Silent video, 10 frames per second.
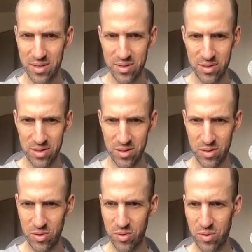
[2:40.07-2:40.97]

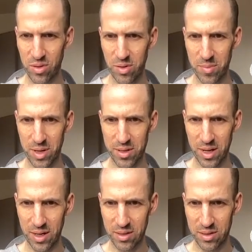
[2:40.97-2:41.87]
So go to my
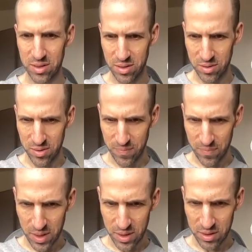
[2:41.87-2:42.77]
text.
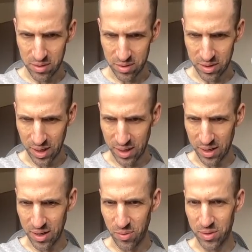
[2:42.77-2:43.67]
This looks like
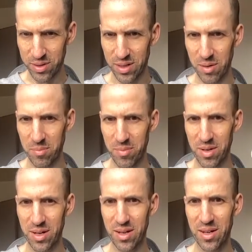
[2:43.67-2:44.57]
uh, what's his name?
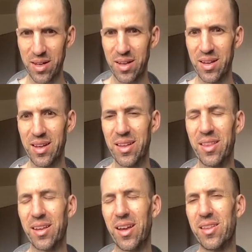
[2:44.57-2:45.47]
Uh, the
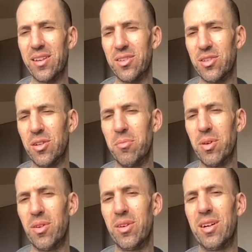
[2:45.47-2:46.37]
guy that does Jimbo.